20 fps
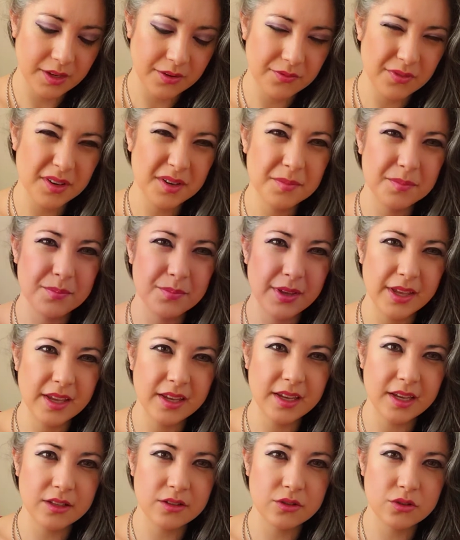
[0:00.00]
very
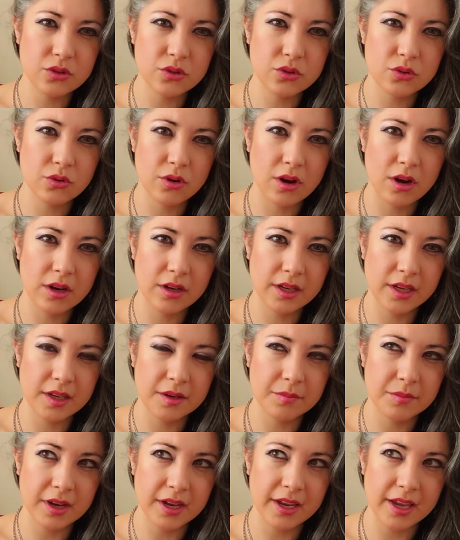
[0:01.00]
big and strong
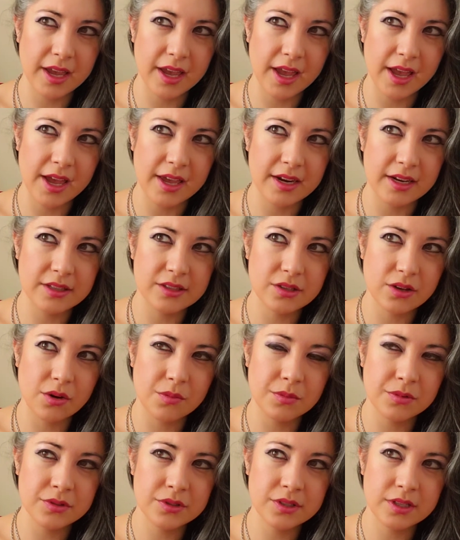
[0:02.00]
in my head. It's
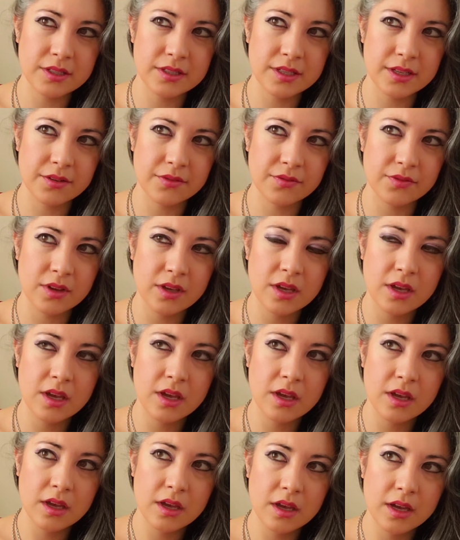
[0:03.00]
almost as if
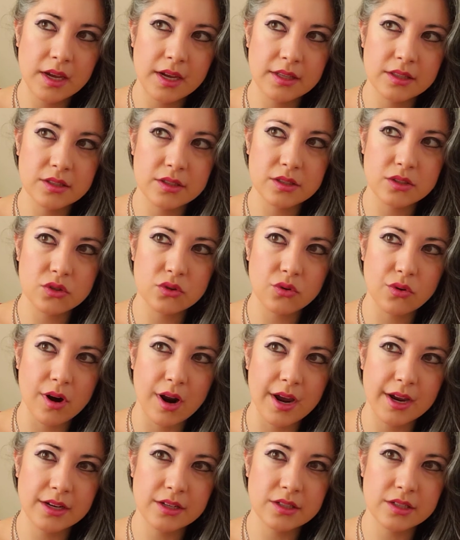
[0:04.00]
it's
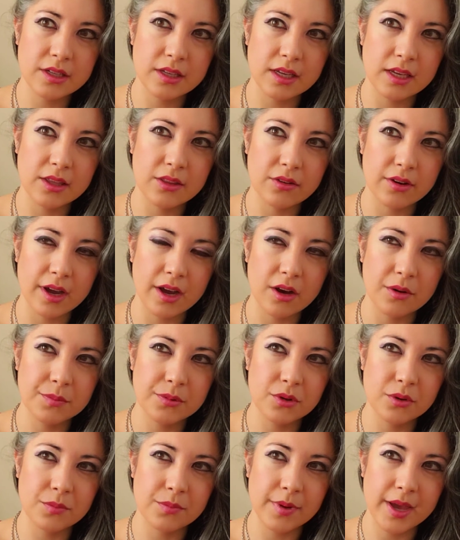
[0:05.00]
trying to either help
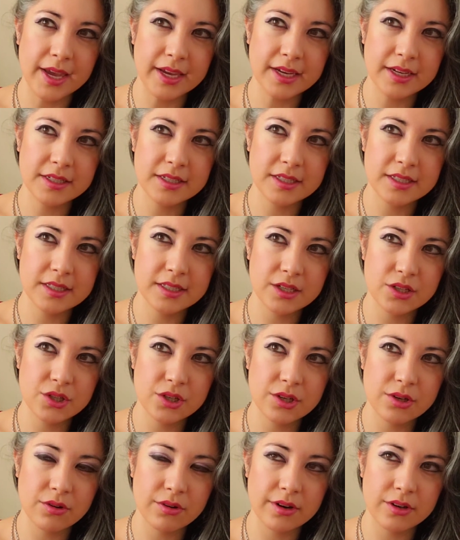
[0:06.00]
you make a
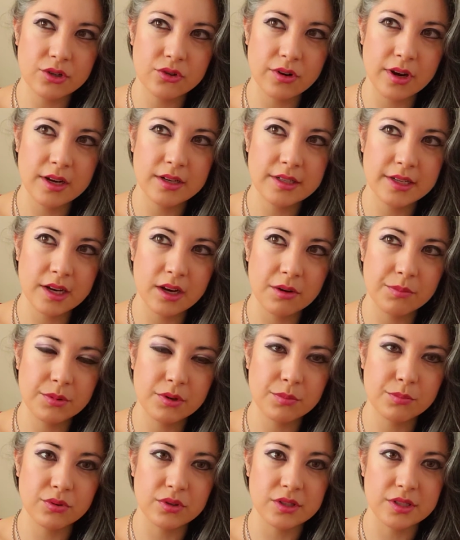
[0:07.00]
decision or trying to help
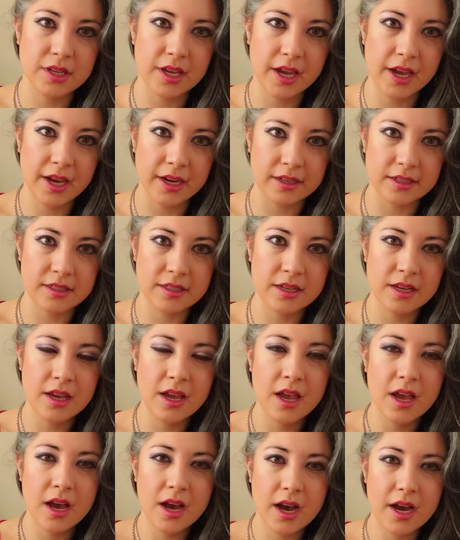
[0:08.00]
you protect
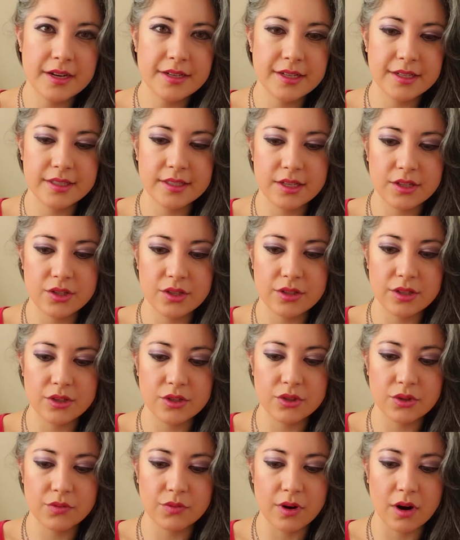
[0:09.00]
a decision
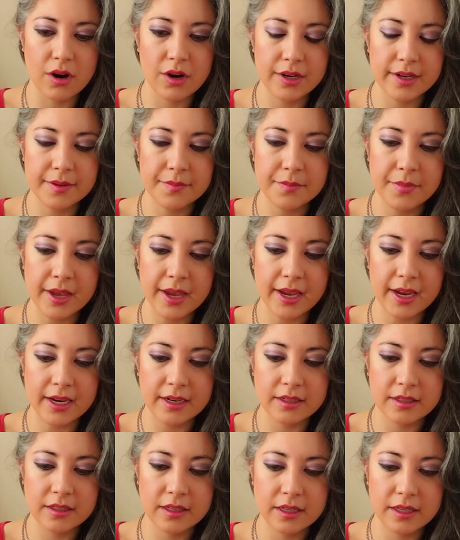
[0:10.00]
that you've already
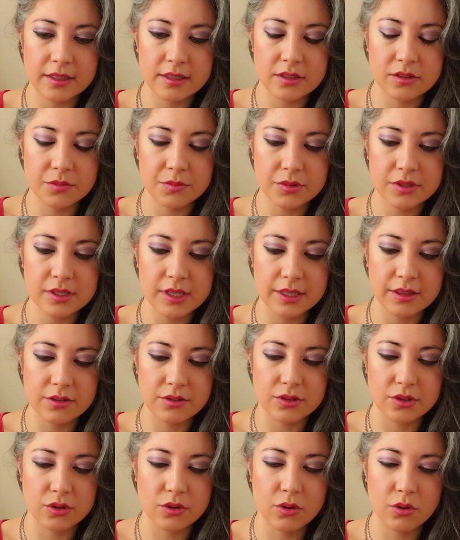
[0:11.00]
made. It's almost like
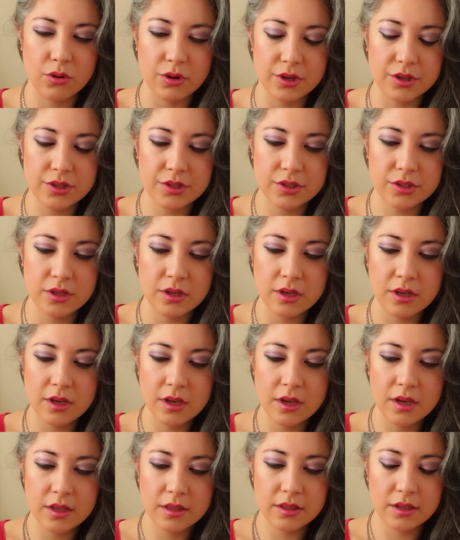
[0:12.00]
there's a course
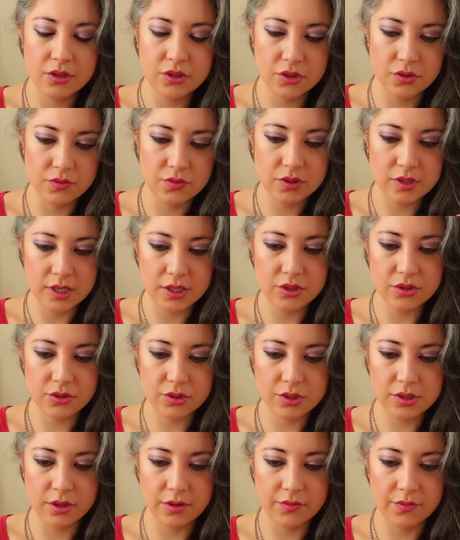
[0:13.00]
that you've set
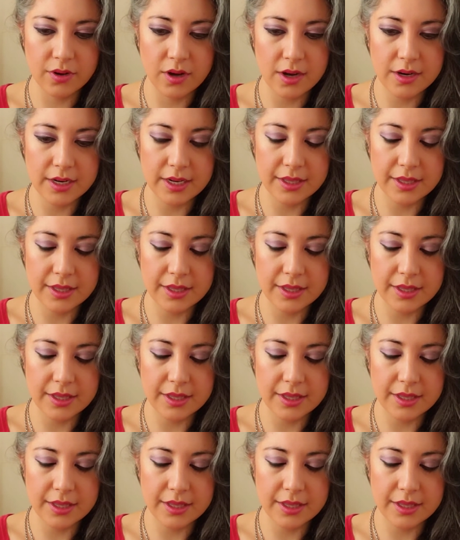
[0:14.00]
yourself on,